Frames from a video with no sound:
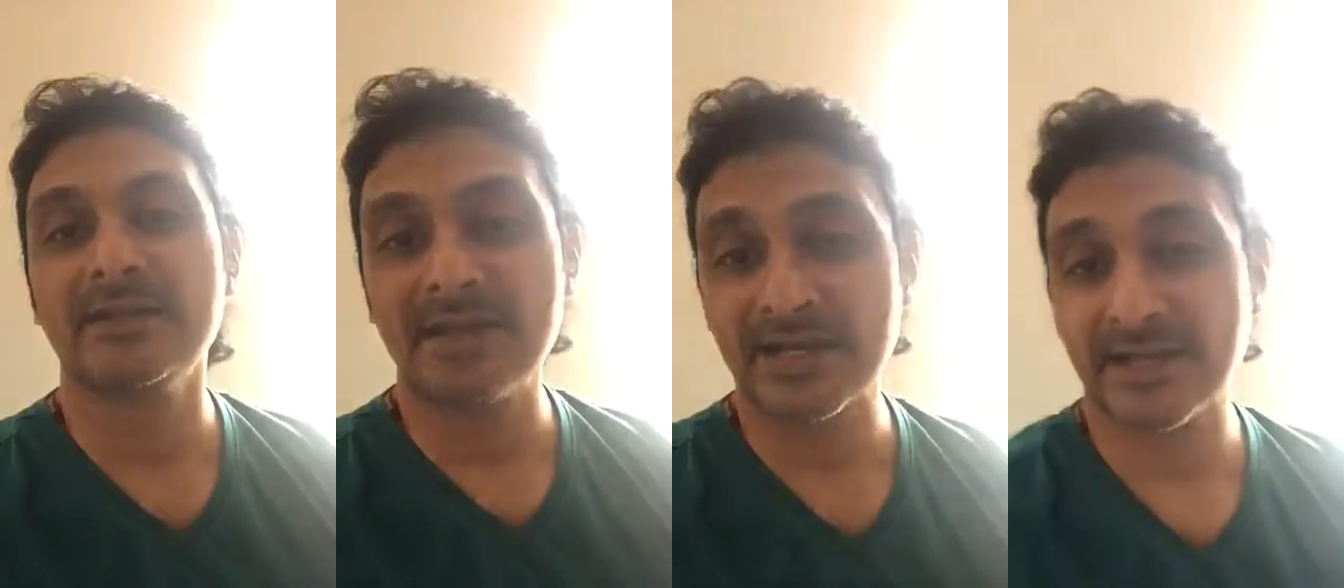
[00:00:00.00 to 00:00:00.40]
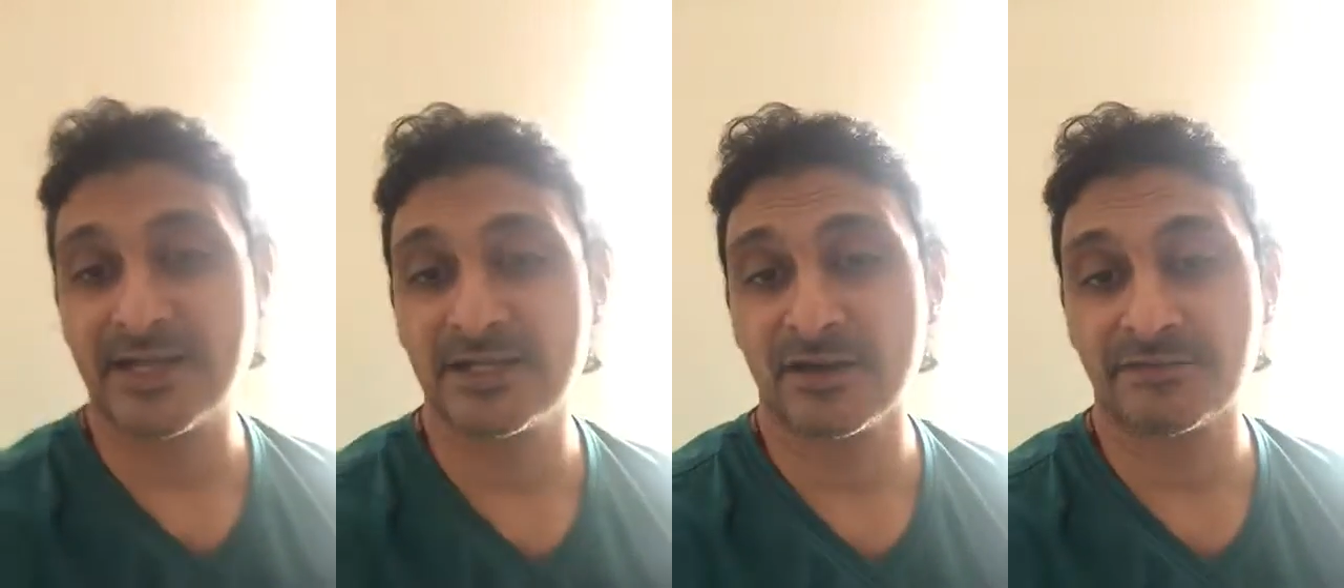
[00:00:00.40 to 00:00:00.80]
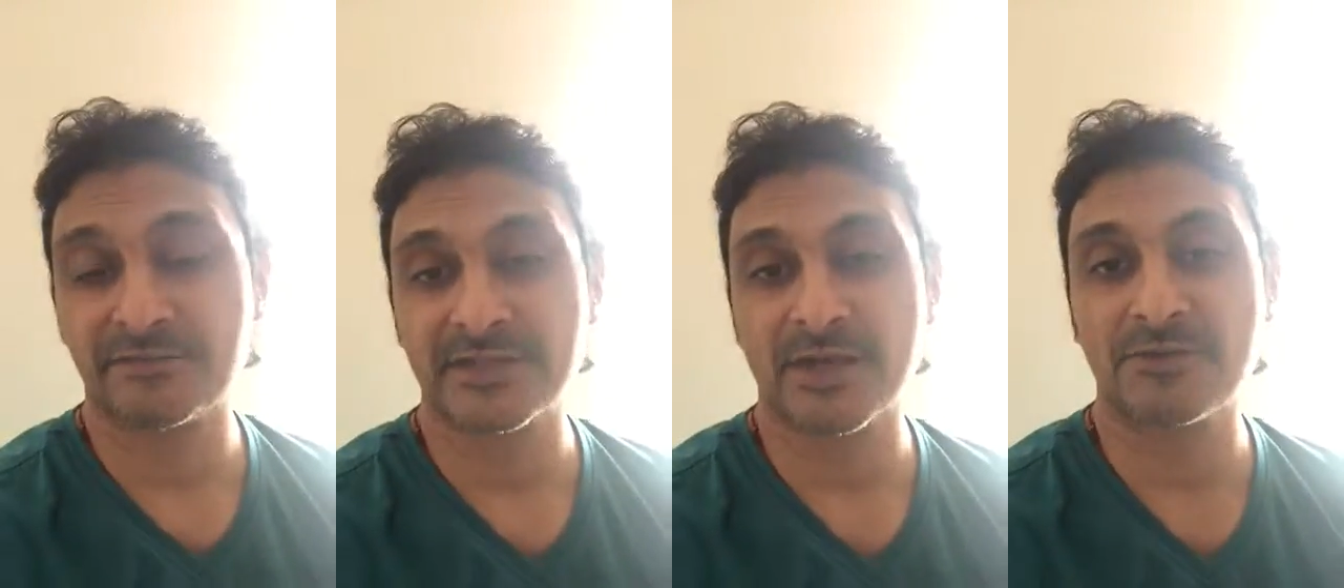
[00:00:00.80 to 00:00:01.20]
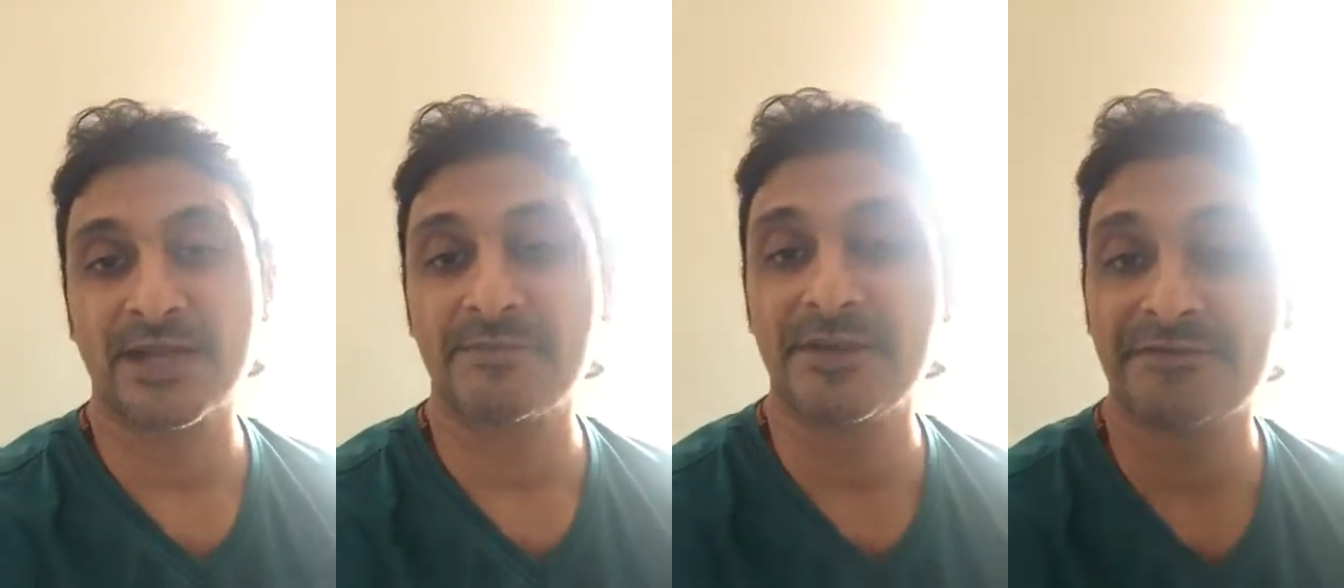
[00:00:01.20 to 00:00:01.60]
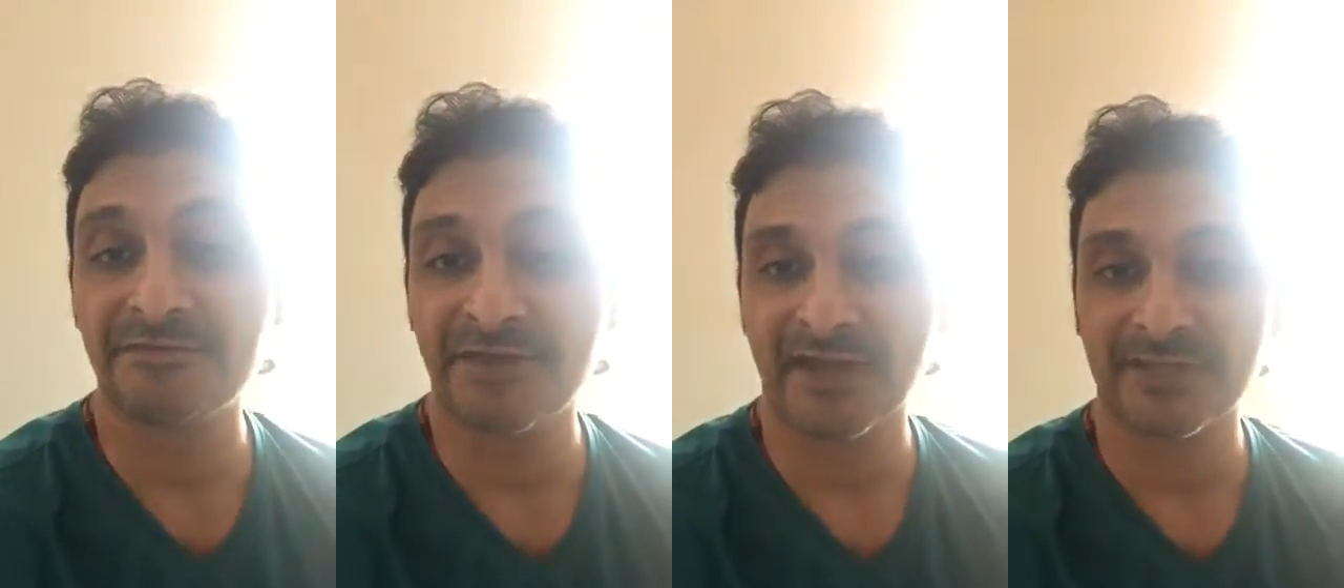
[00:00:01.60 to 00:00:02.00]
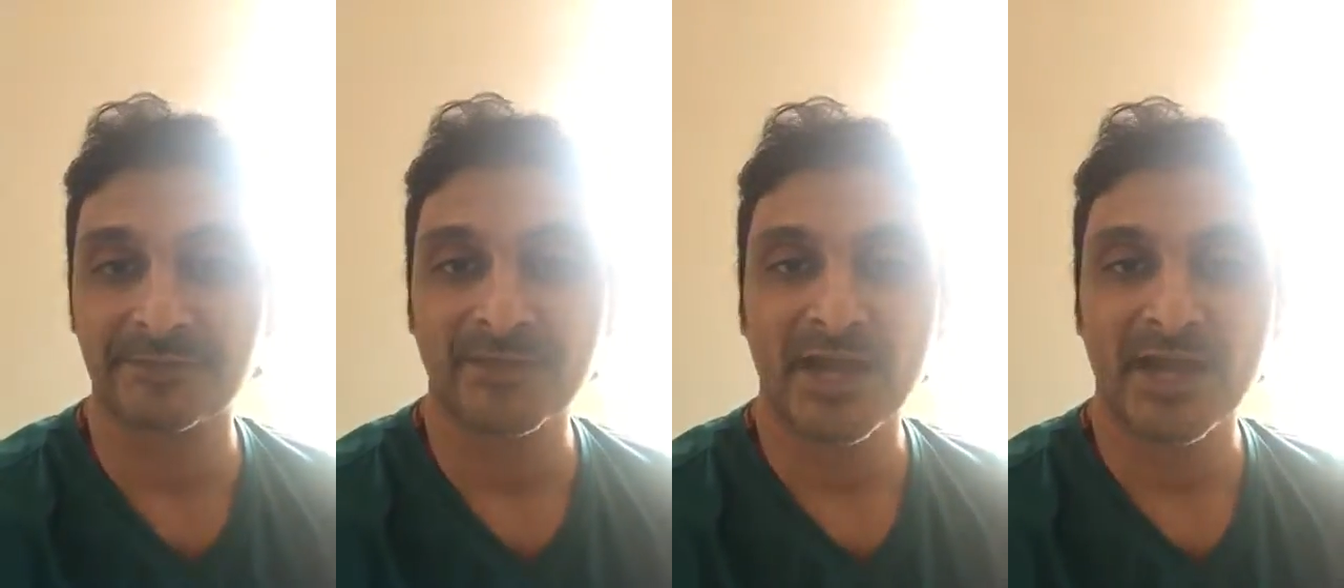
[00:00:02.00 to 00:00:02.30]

That kind of sound can be felt.